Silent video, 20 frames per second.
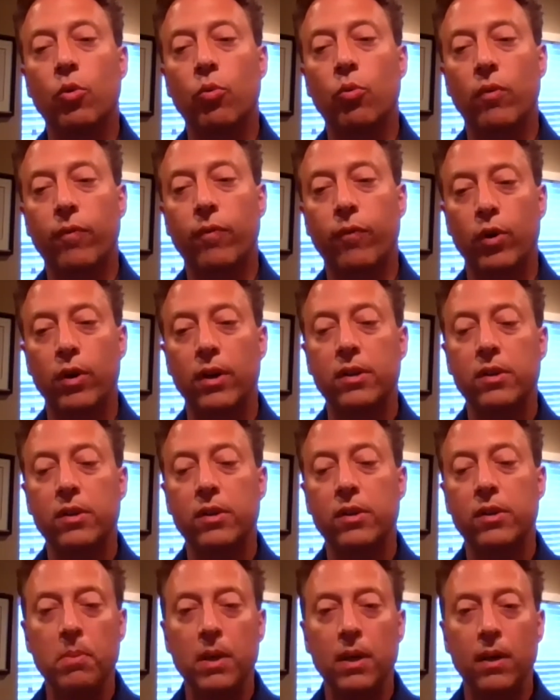for it to be
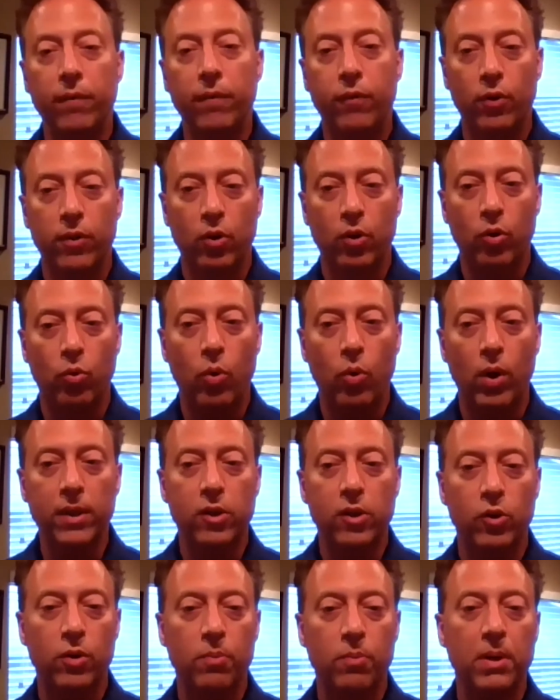meaningful, they will want
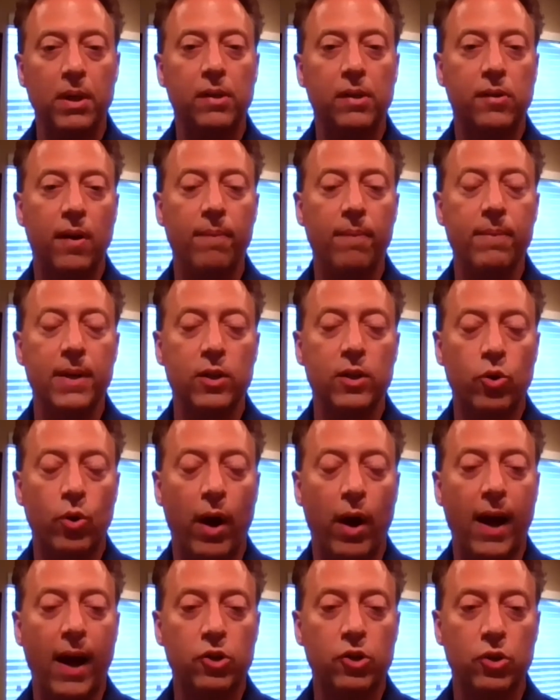there to be some
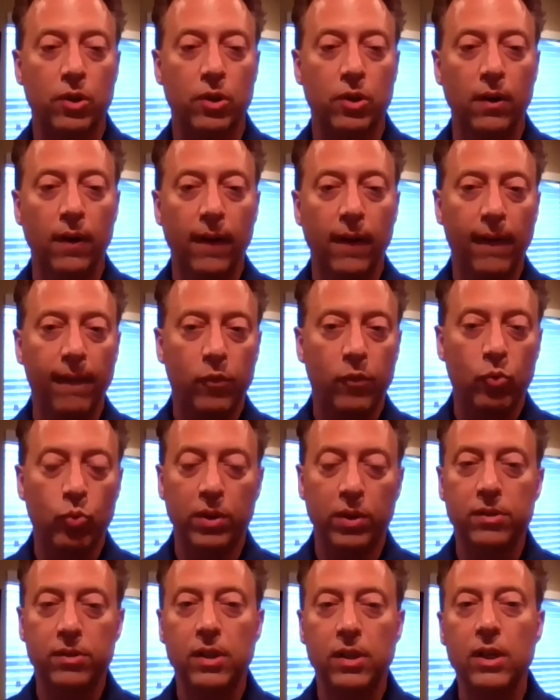interaction
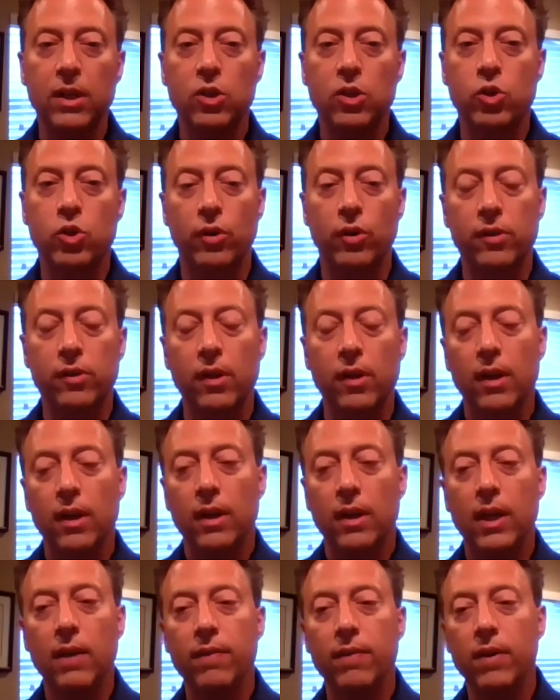with teachers.
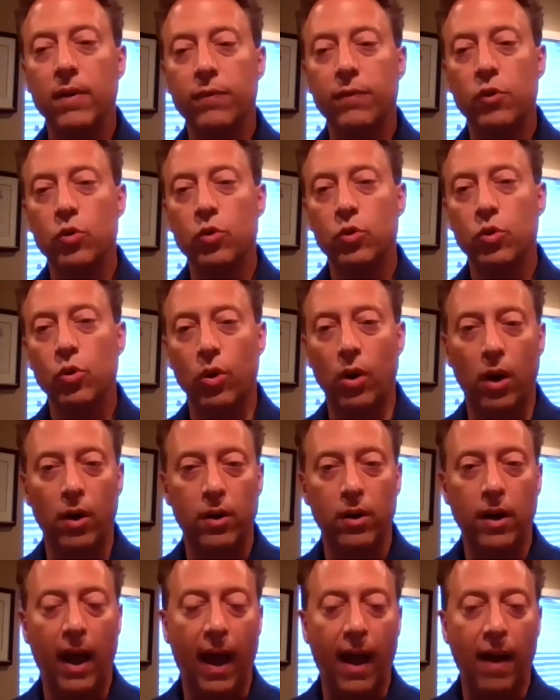Even if you do it on an
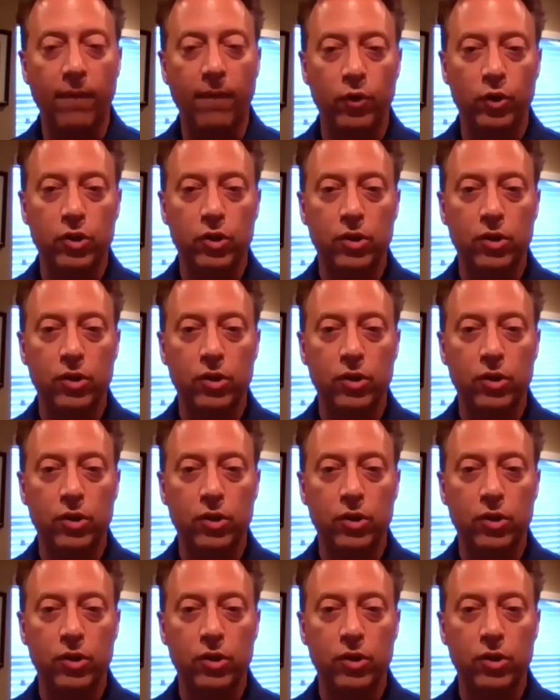average